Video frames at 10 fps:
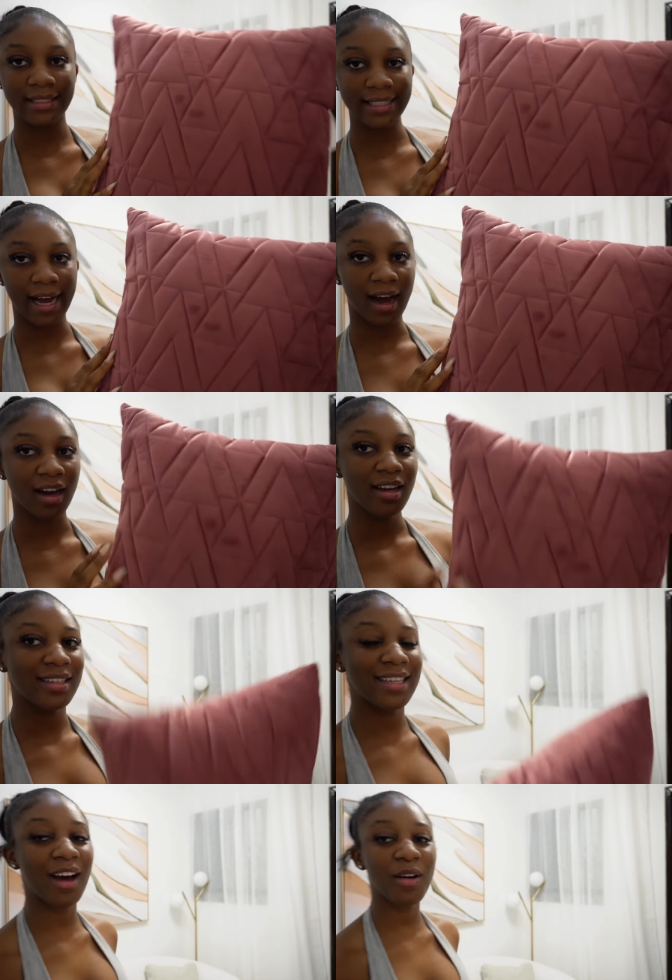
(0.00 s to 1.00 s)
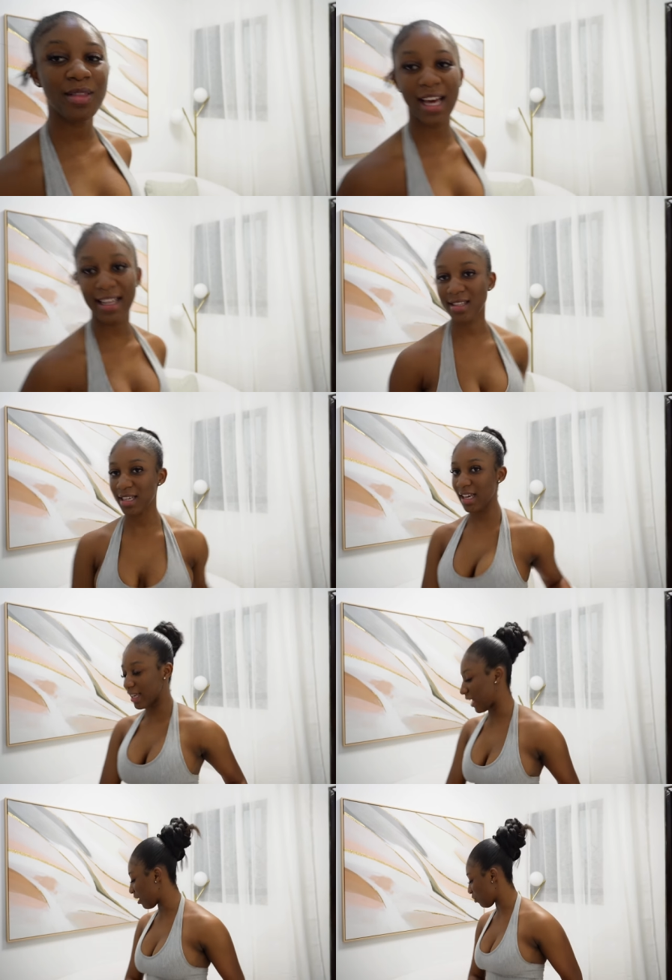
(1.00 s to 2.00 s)
Yeah. Now that it
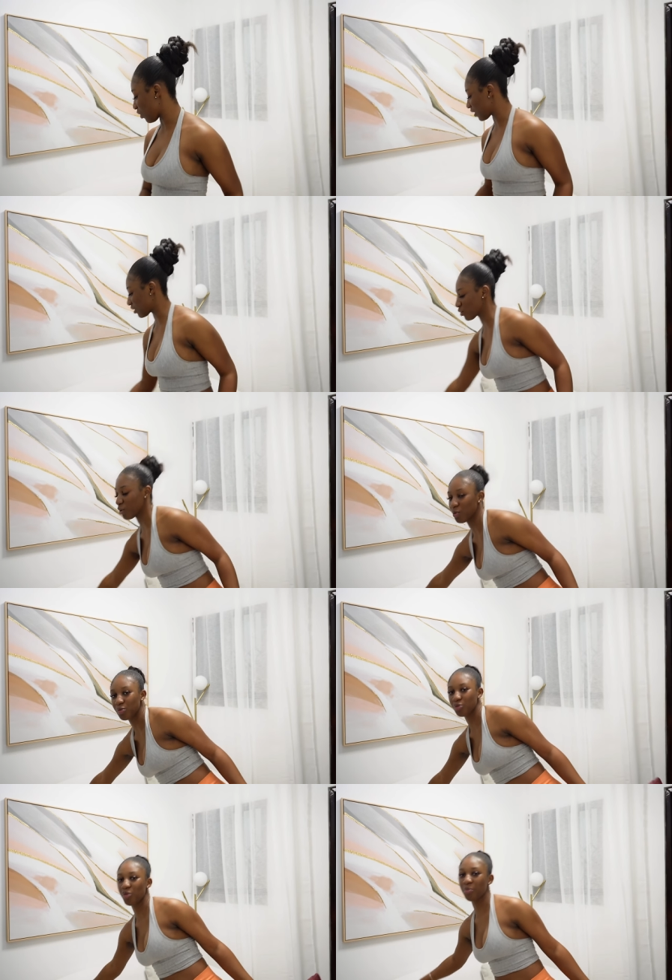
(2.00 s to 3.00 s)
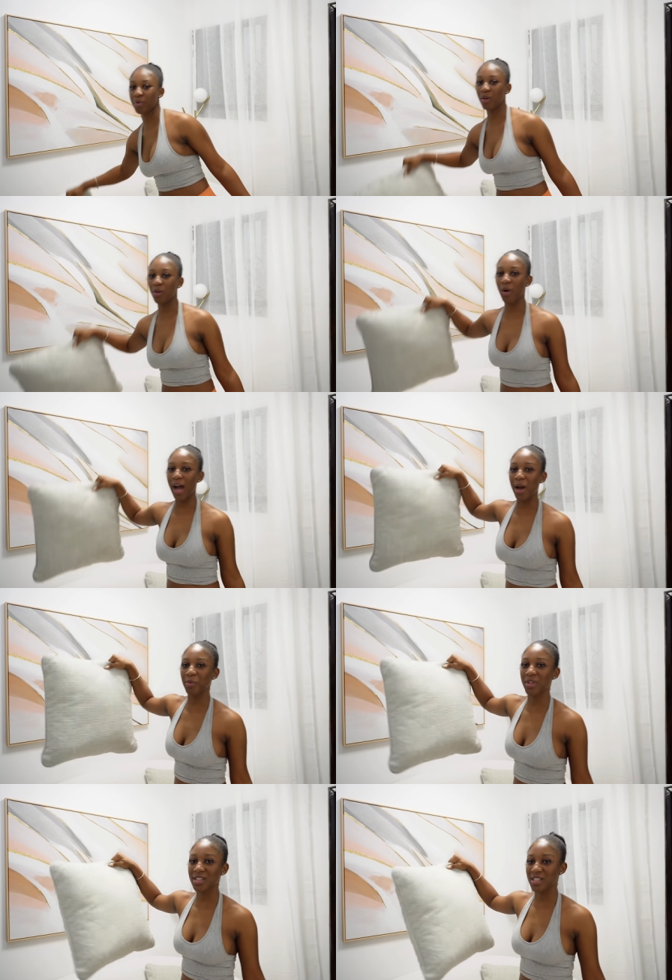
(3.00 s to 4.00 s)
came with its own pillow pillow, I
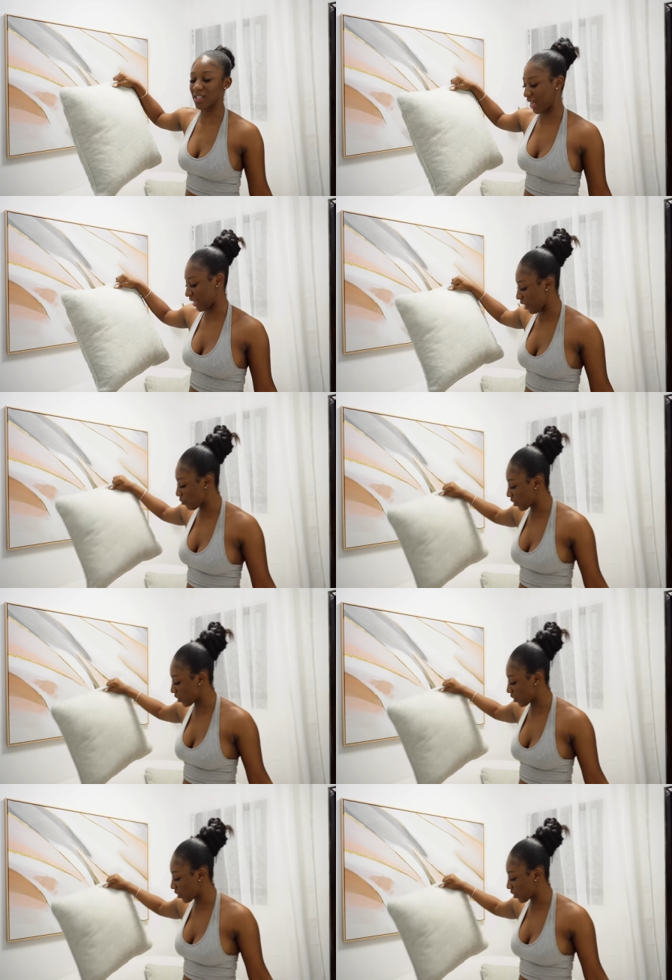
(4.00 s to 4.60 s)
want to like, I